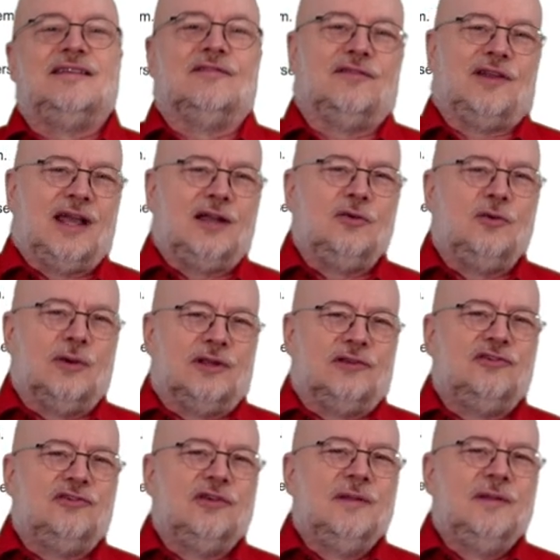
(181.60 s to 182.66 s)

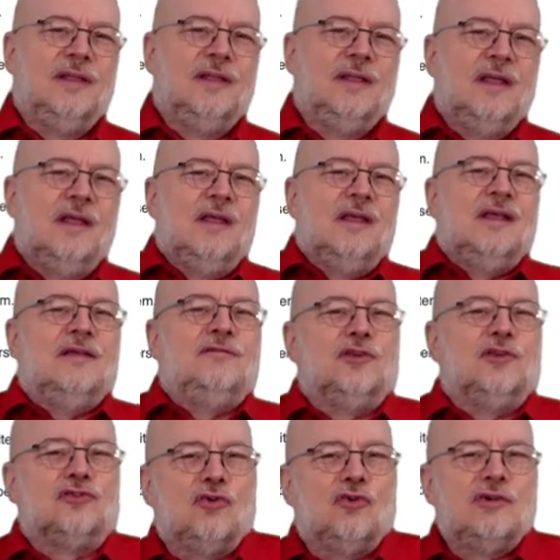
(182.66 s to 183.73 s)
language. If you're
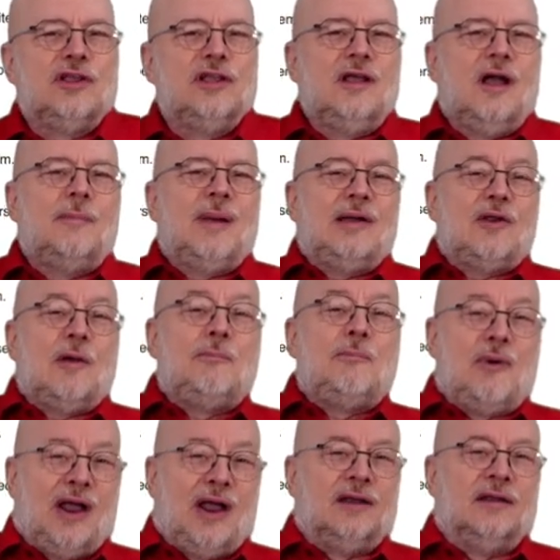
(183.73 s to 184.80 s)
talking about a
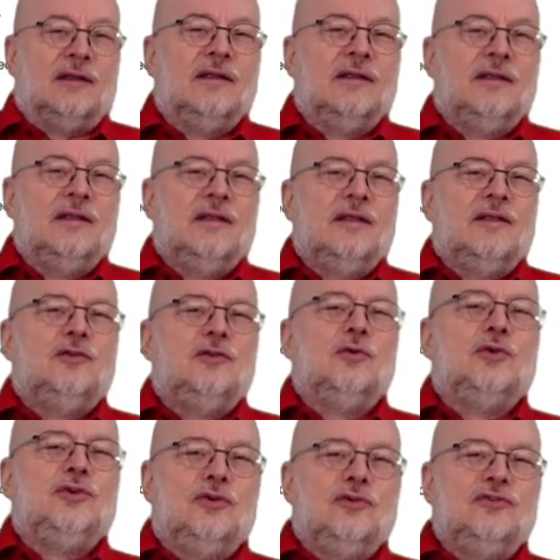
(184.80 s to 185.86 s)
brand, you'll
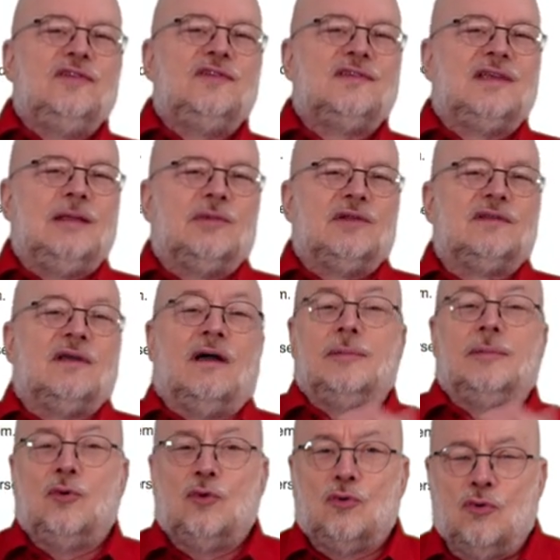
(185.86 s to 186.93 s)
use the schema type
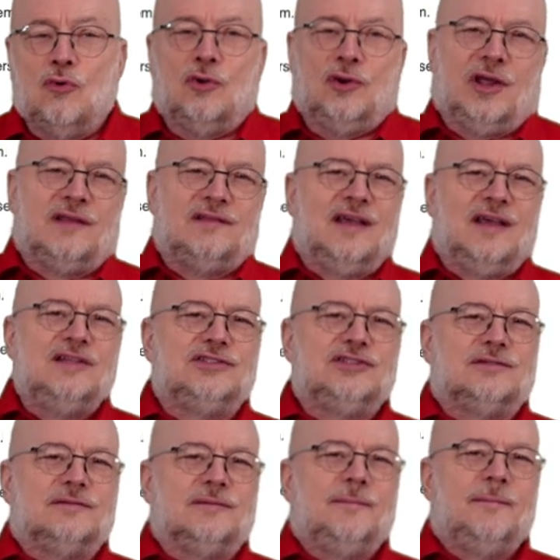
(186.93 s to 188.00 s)

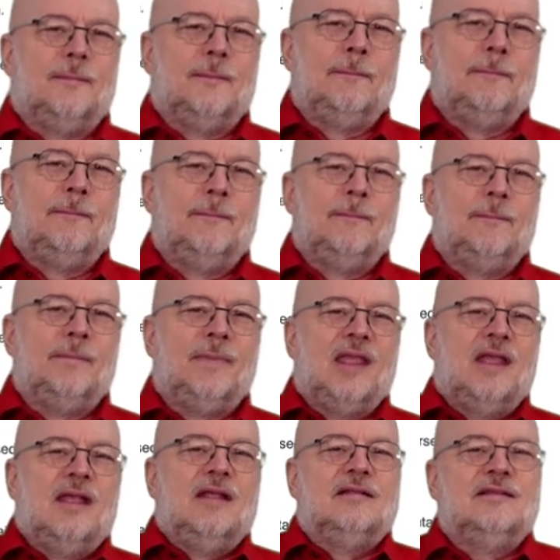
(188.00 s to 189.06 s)
organization.
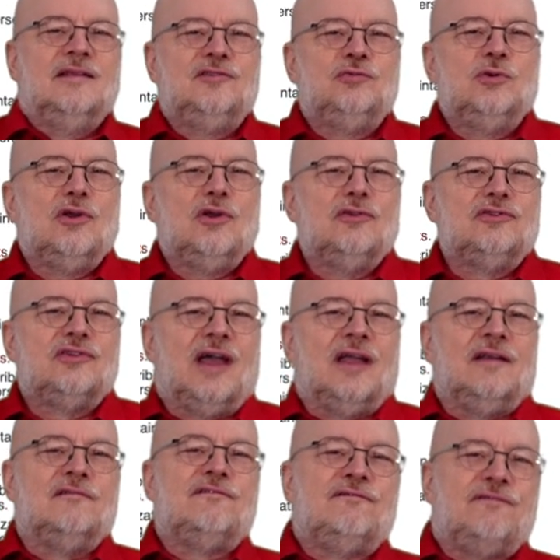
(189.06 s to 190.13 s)
This will contain
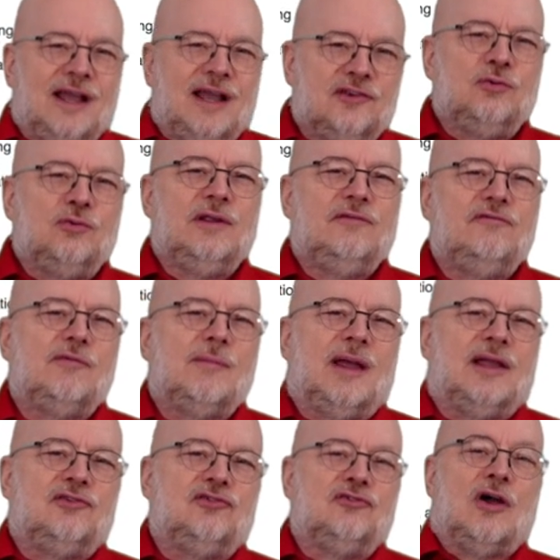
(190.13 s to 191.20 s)
factual
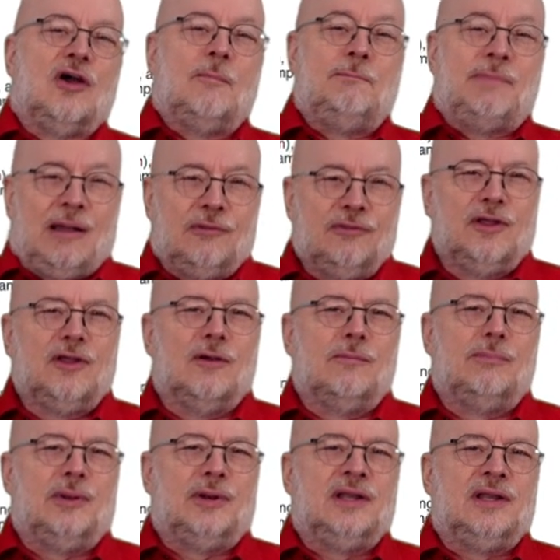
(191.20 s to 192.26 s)
information about the
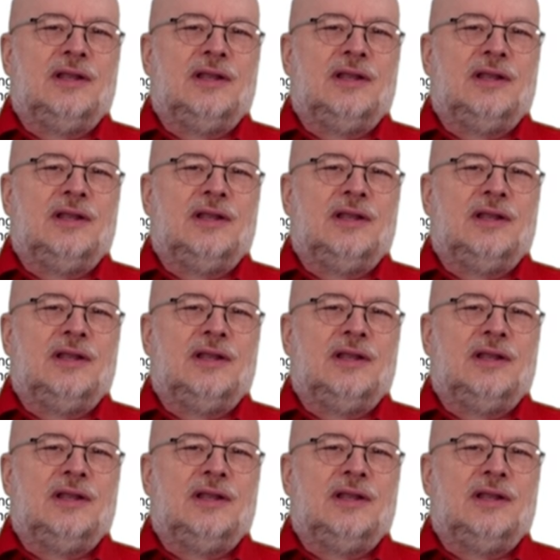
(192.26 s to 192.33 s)
company,